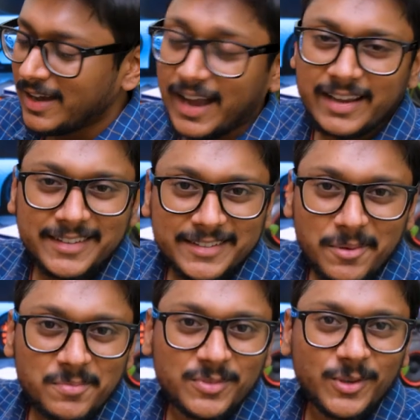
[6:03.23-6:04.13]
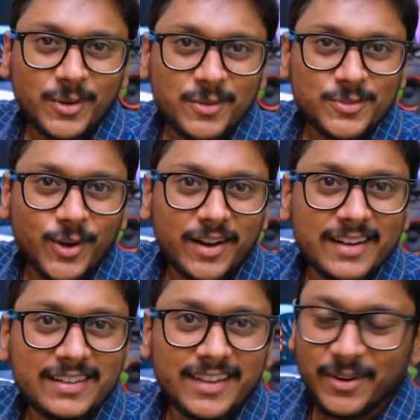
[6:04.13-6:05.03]
I guess some sort of
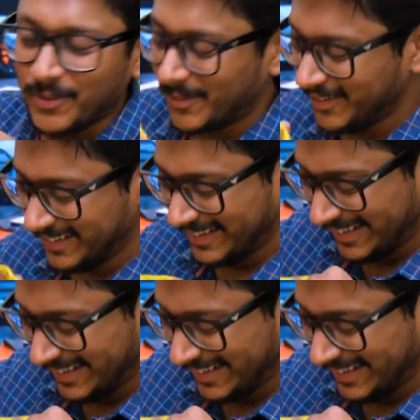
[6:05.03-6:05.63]
chocolates, I don't know.